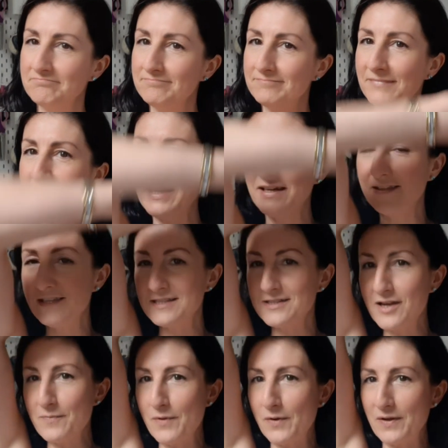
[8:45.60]
yeah, this
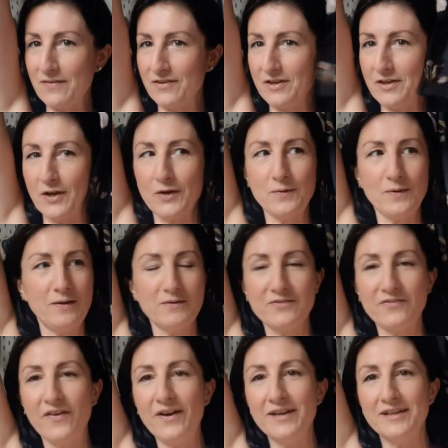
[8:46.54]
time I'll give it a go, and it was
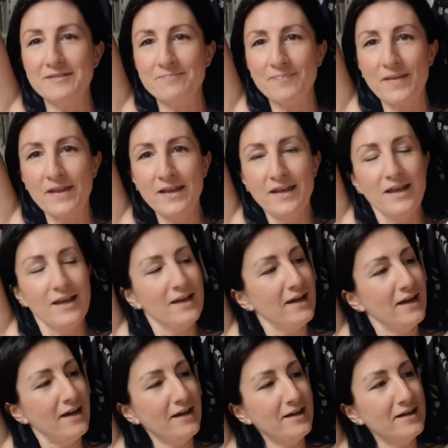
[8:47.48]
fine.
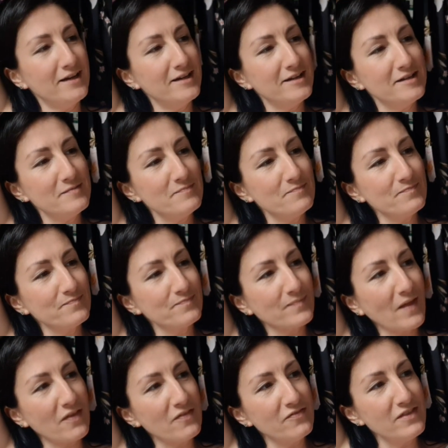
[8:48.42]

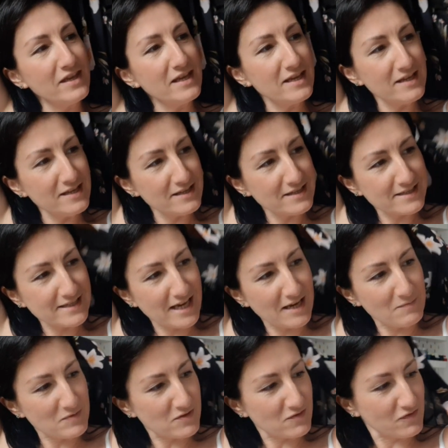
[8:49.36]
The
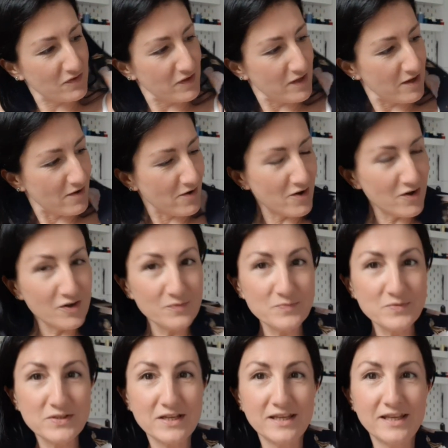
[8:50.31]
seams for the
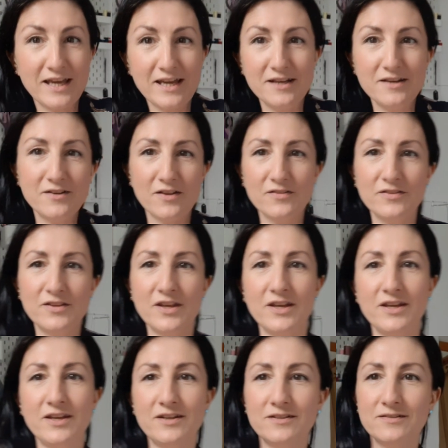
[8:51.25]
arms, again,
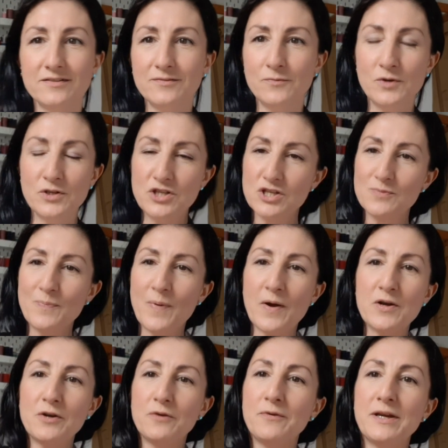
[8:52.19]
they were just
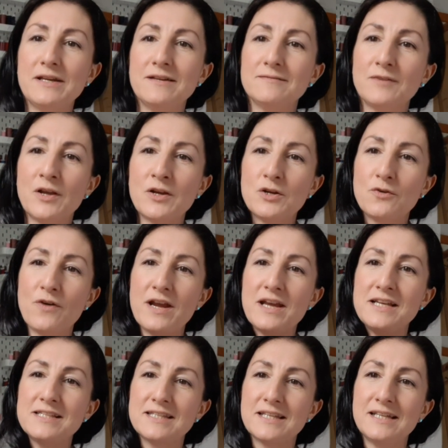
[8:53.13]
puckering like
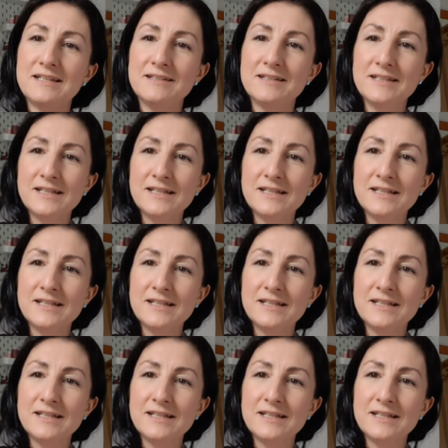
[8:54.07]
crazy.